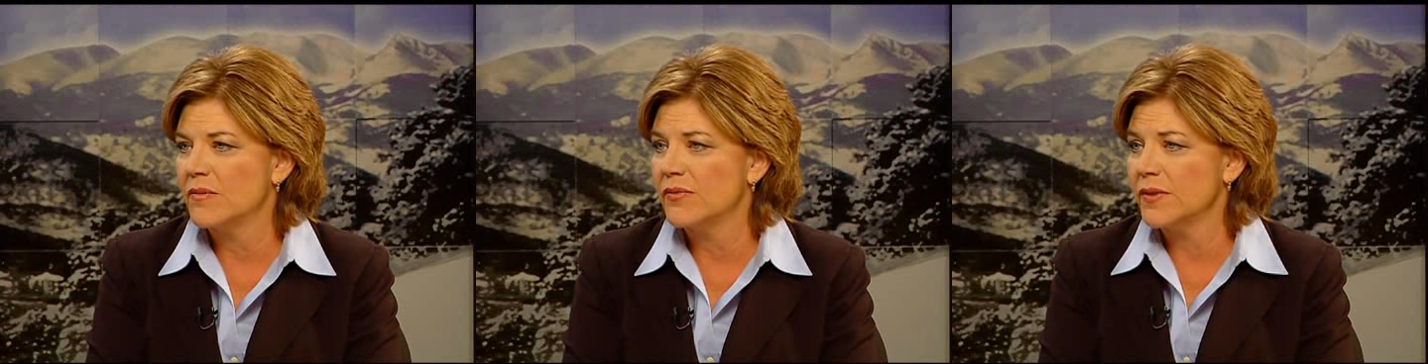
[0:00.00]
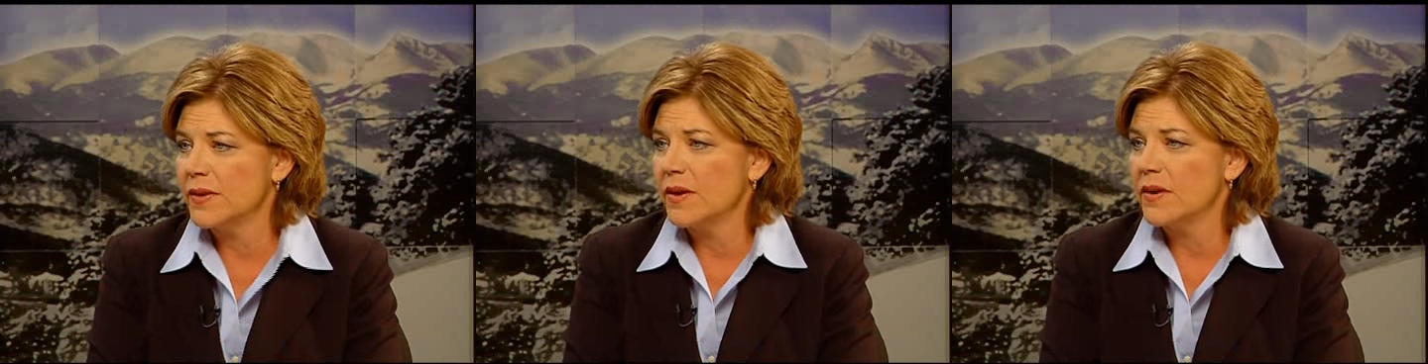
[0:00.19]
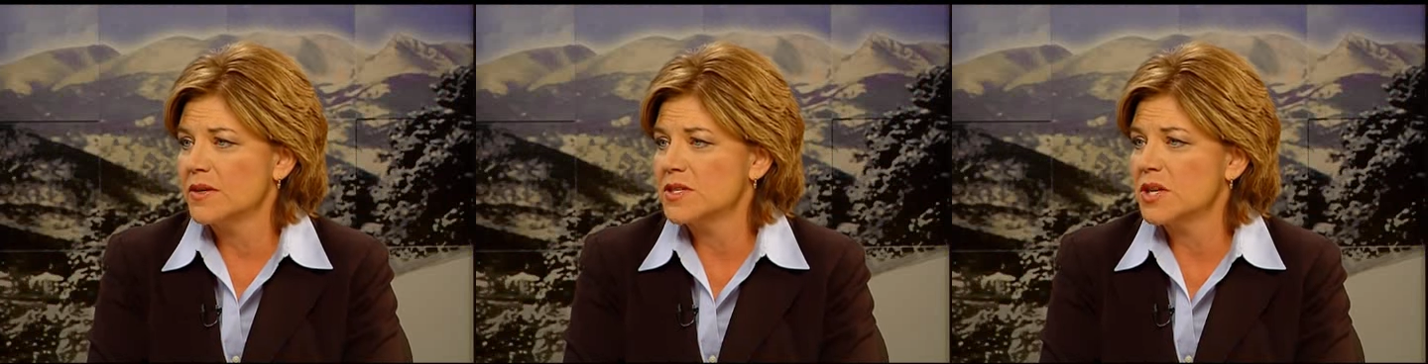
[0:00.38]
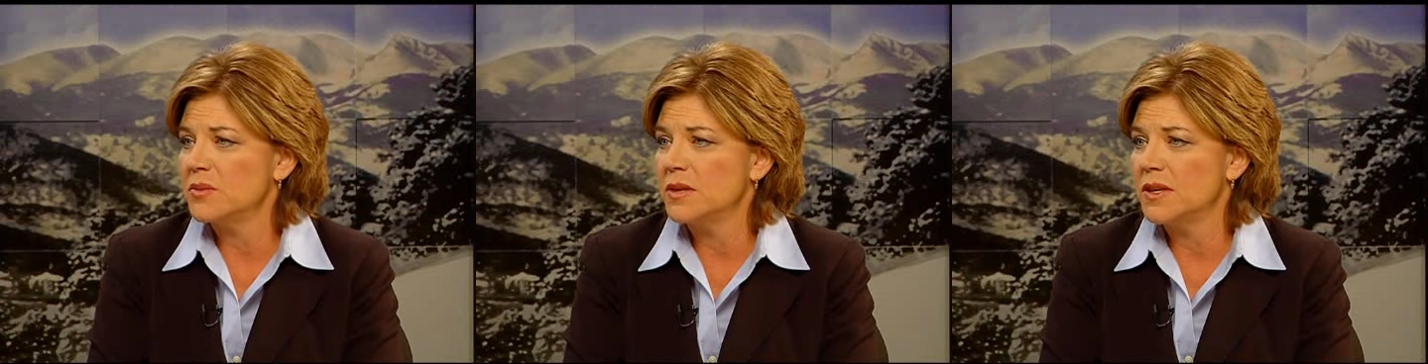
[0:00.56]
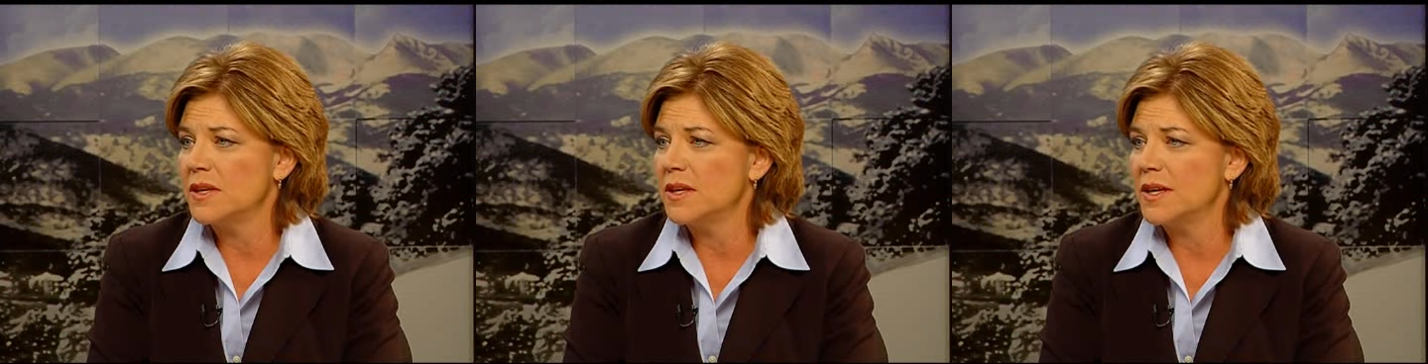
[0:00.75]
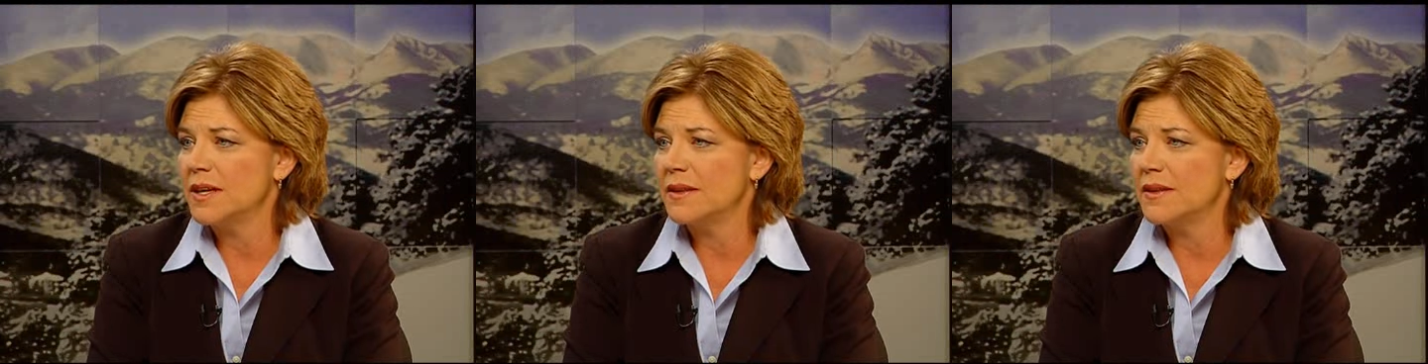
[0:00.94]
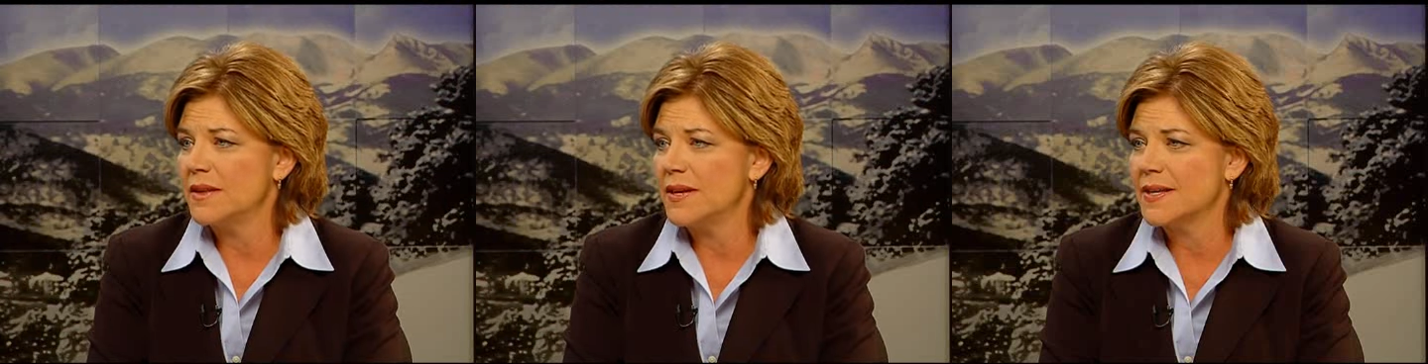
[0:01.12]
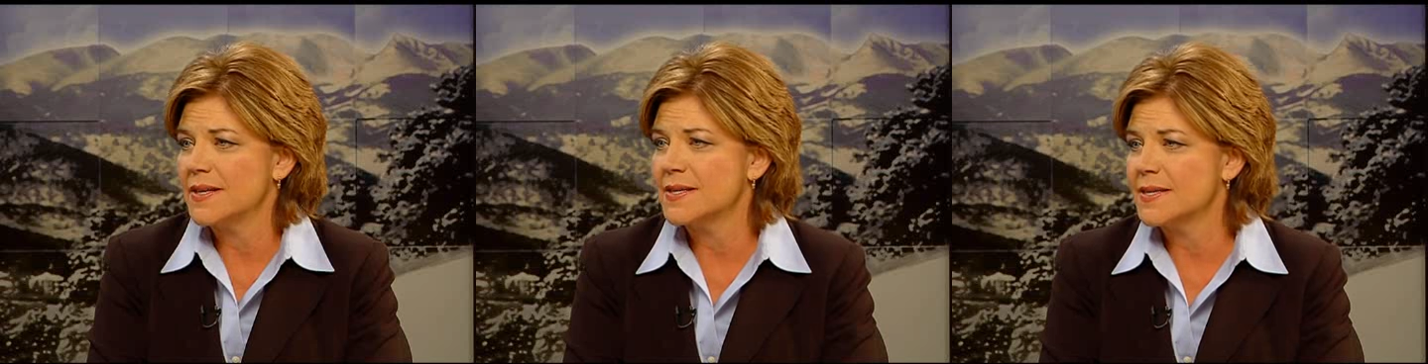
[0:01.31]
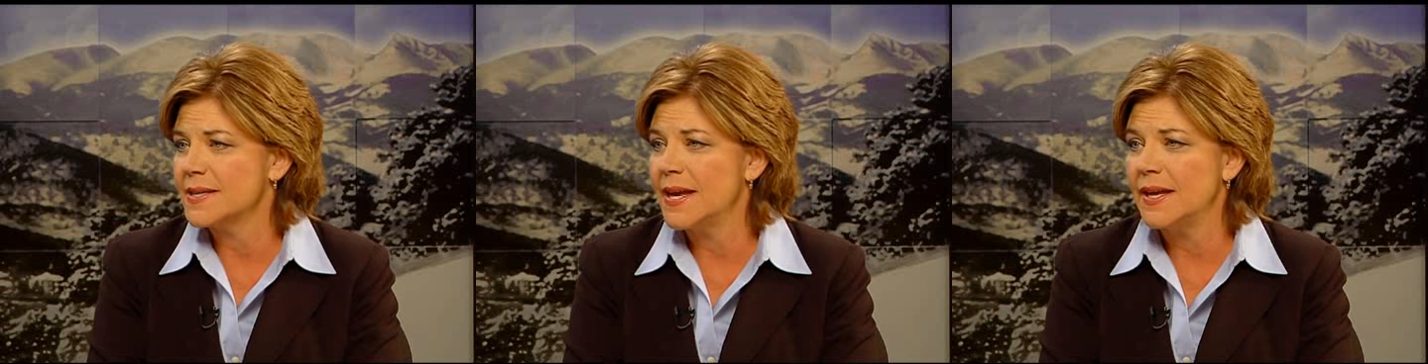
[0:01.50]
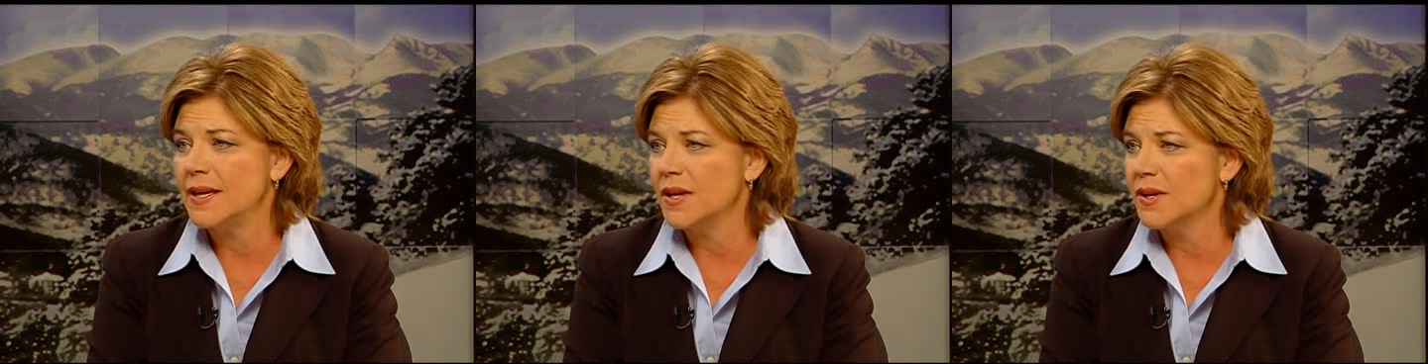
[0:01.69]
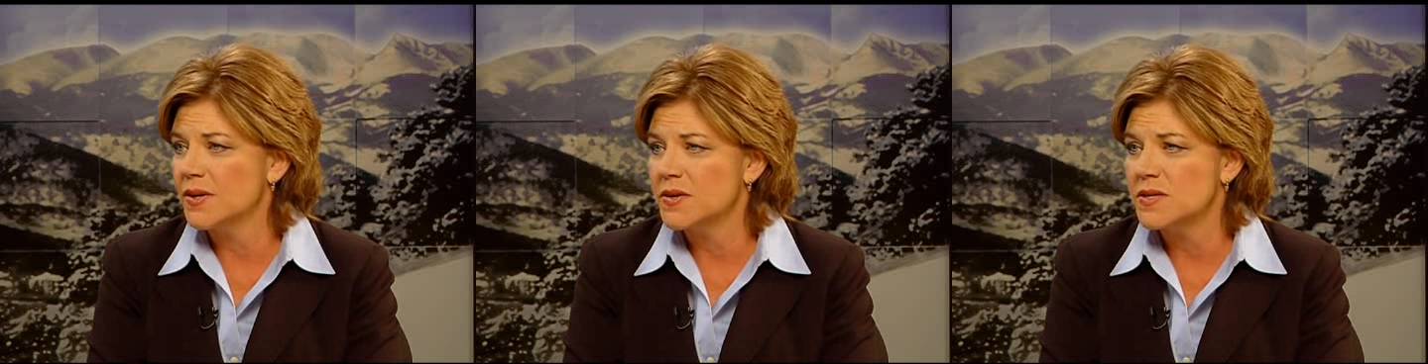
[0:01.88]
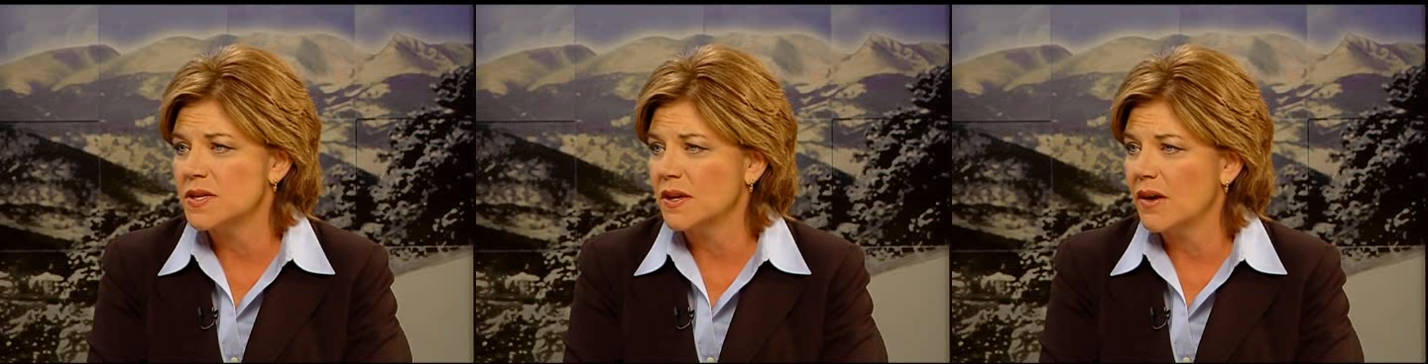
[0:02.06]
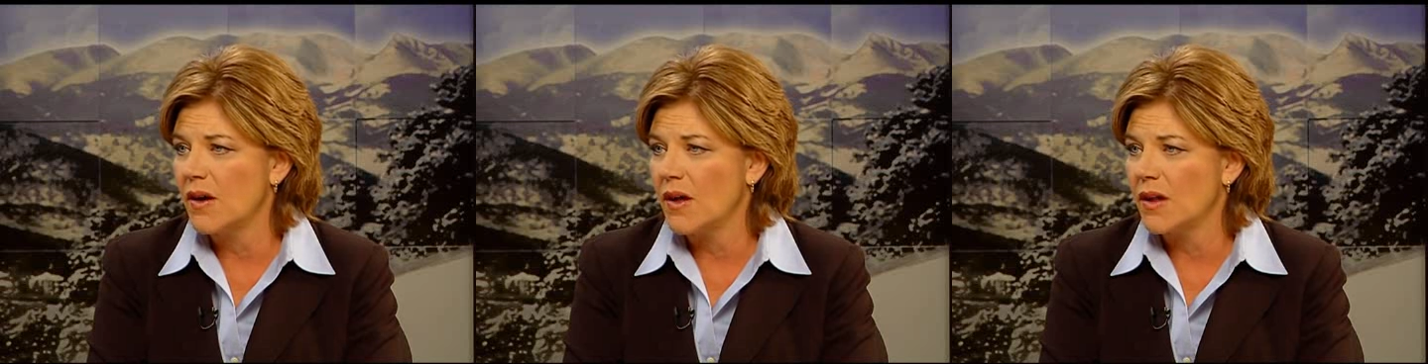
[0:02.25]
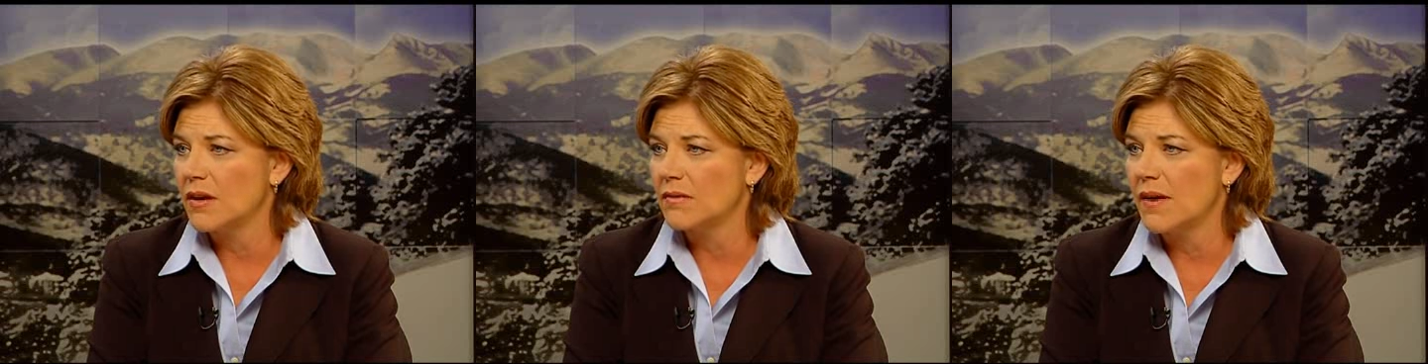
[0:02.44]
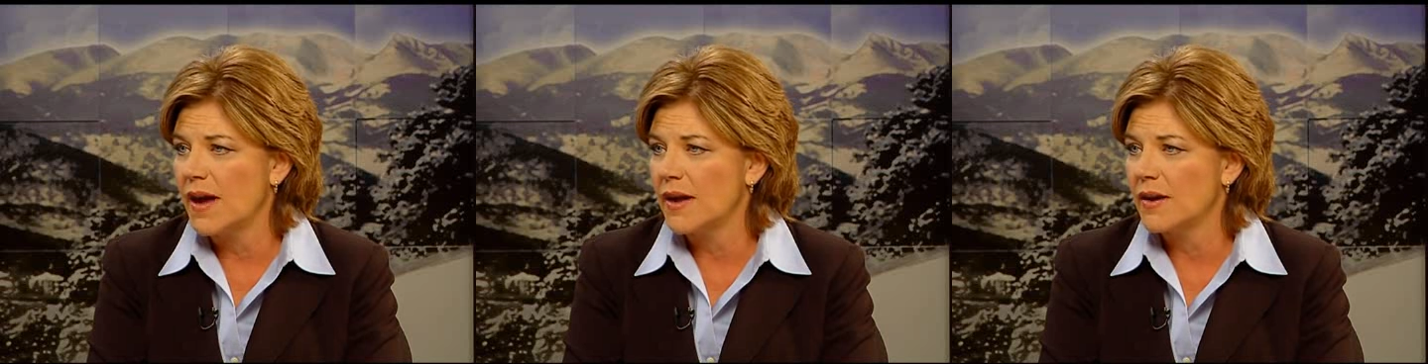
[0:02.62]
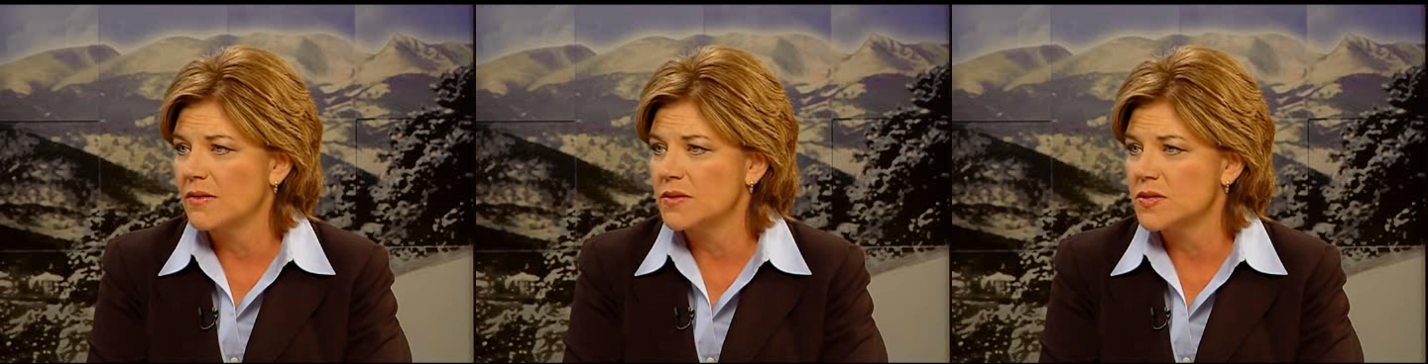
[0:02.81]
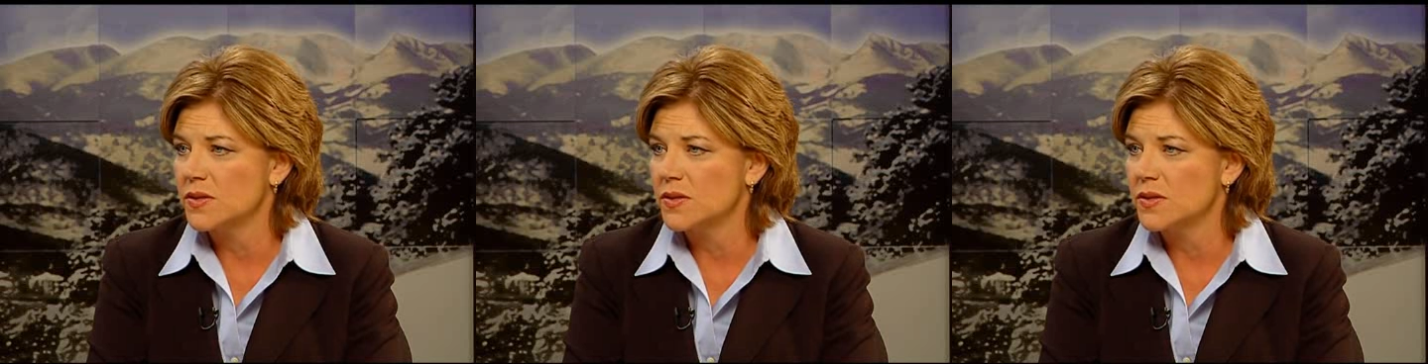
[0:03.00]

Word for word: for the arts community in the next 10 years in Colorado?